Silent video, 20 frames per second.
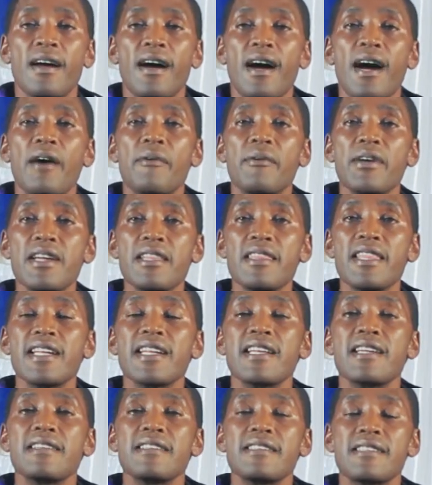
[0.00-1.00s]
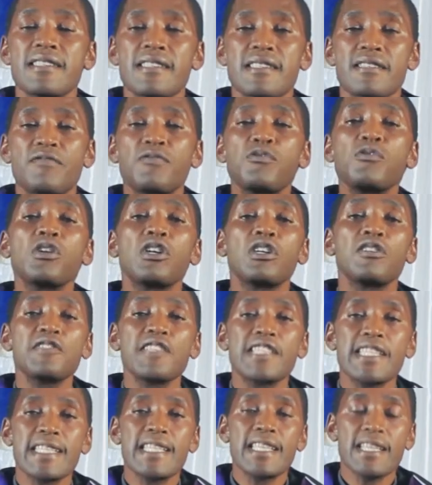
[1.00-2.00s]
a way that is full of
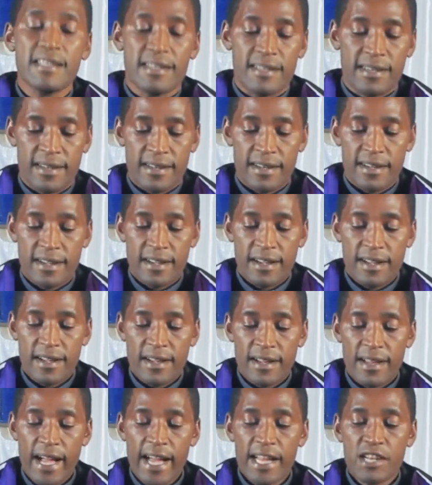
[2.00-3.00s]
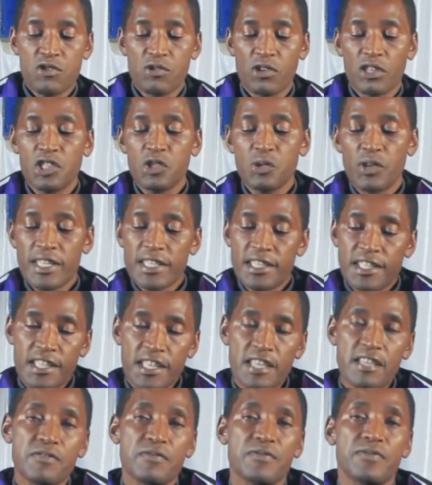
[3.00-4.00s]
sin and you want to
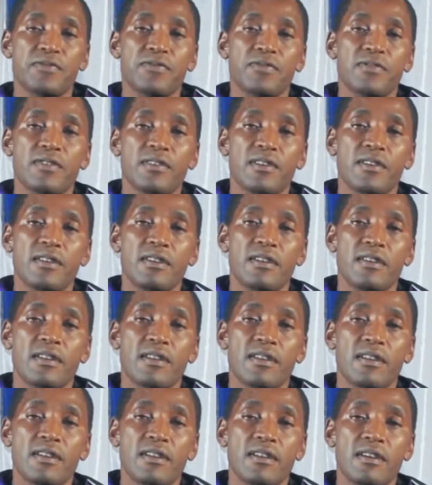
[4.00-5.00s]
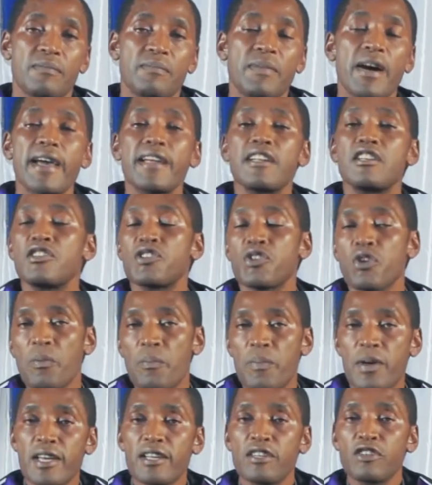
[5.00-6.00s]
achieve by
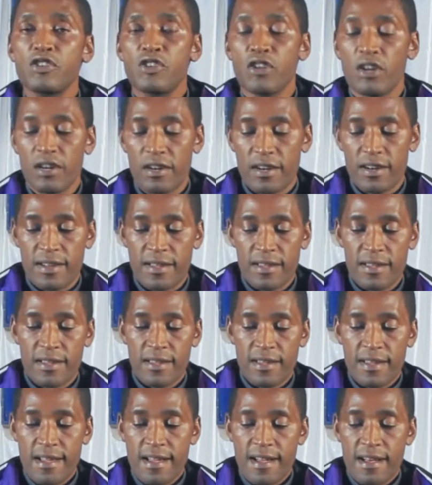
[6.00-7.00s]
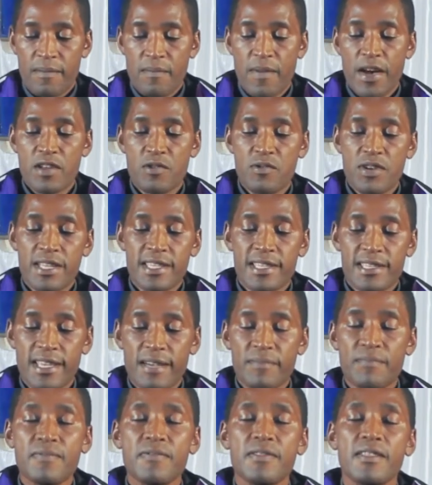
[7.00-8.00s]
disobeying God, by doing
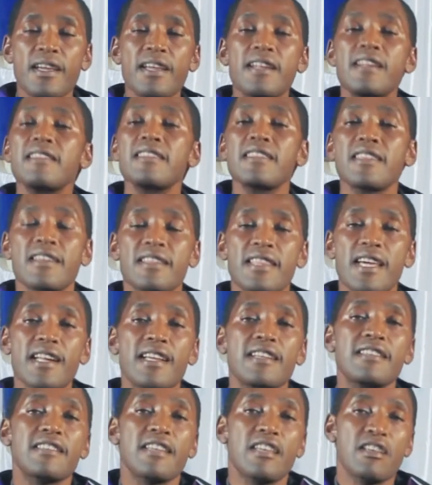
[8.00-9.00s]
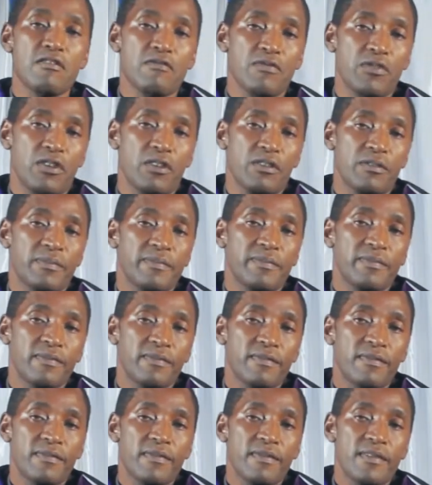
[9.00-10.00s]
something, anything that is evil,
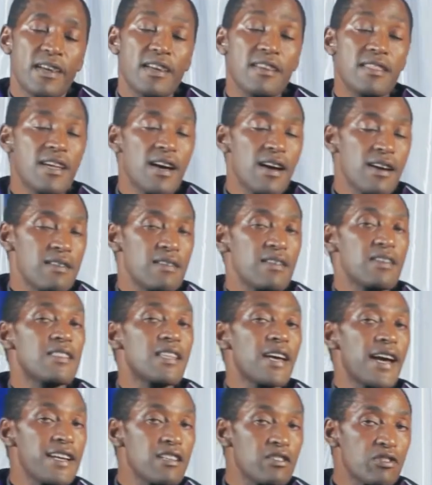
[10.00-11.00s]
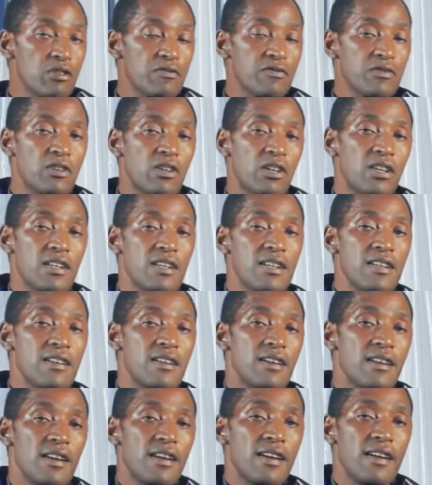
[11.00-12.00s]
either in the eyes of God
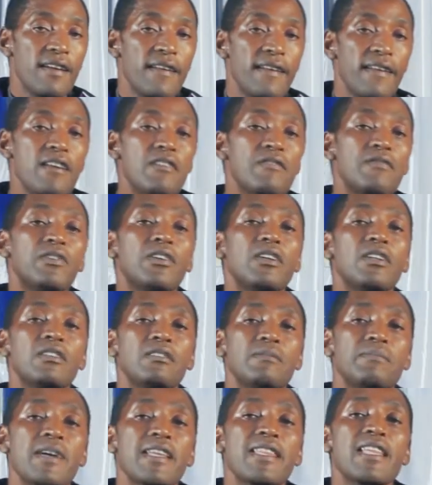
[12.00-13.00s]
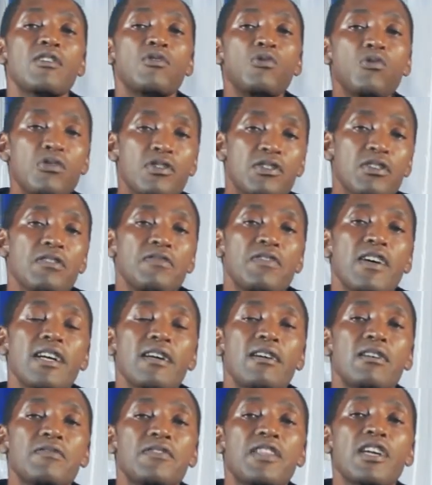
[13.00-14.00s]
evil by the rules of, uh,
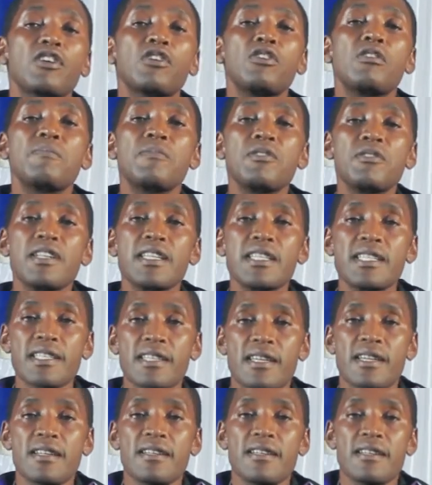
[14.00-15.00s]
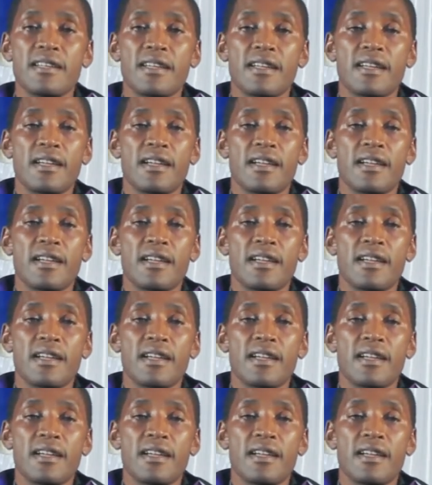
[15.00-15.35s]
of the community.